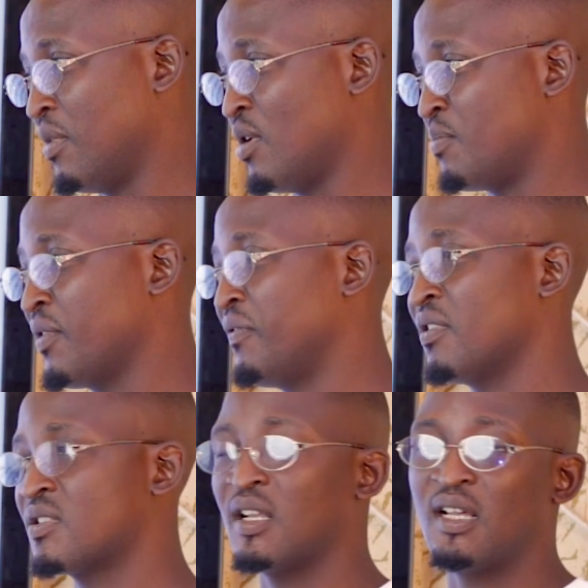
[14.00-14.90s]
our
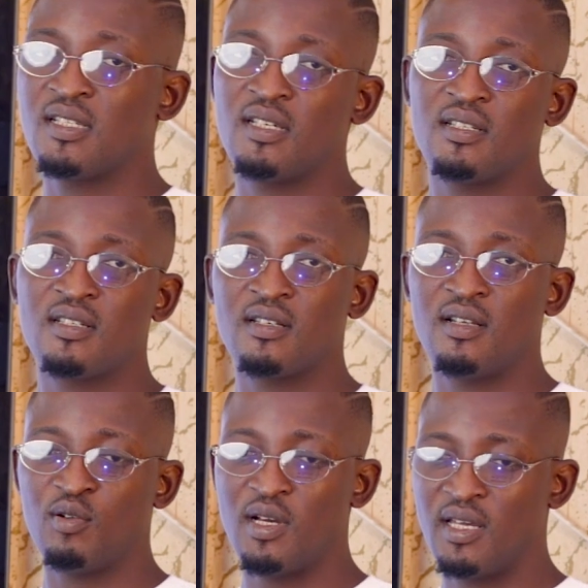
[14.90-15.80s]
previous classes
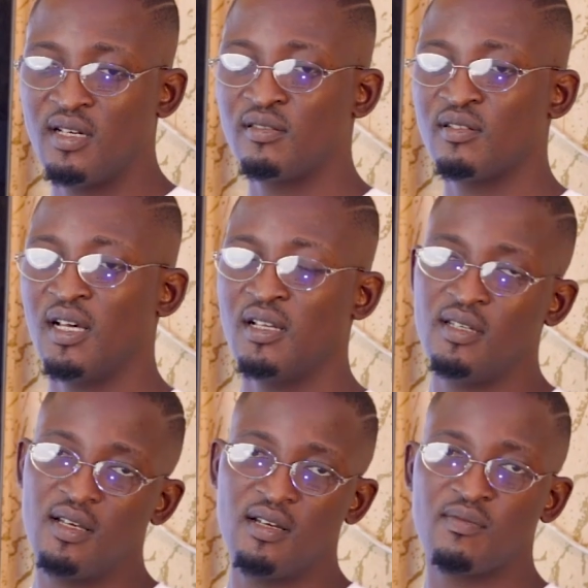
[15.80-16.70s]
that were held,
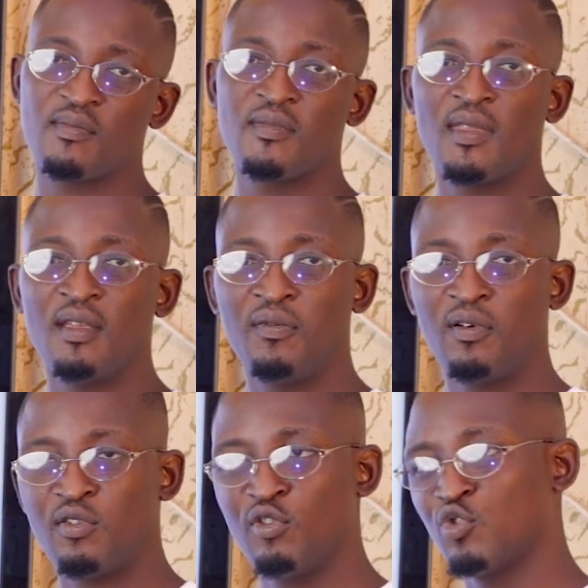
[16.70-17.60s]
and
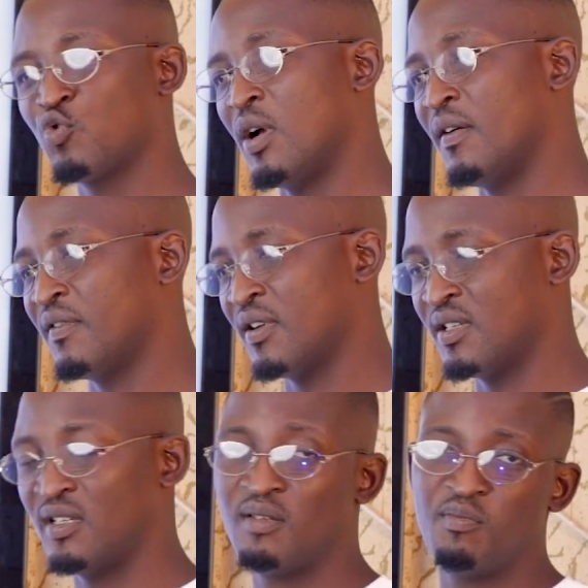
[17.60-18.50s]
for those who have
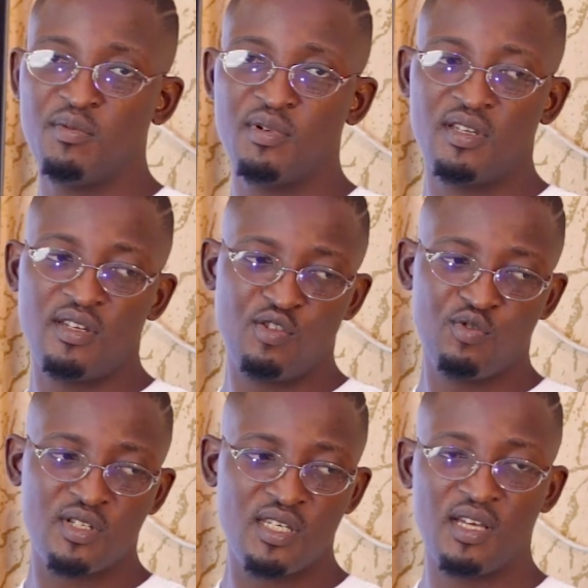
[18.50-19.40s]
written maybe
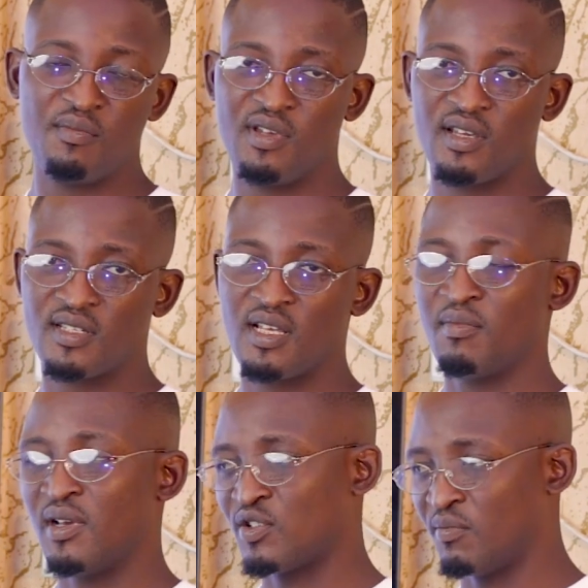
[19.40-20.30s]
the UTME
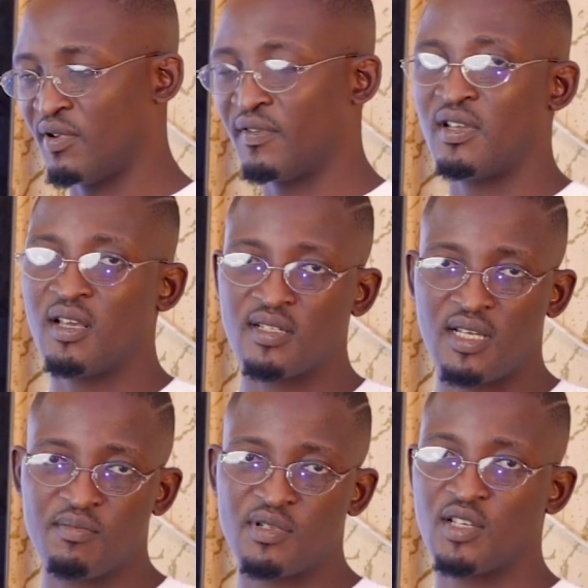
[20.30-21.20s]
exam and some of the
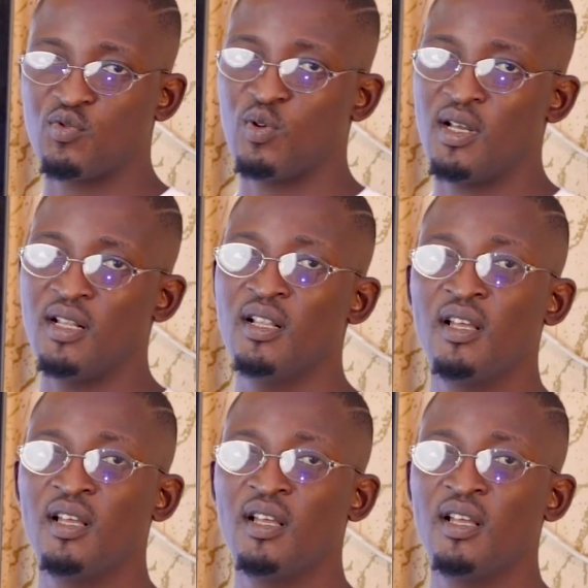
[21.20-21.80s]
exams as well.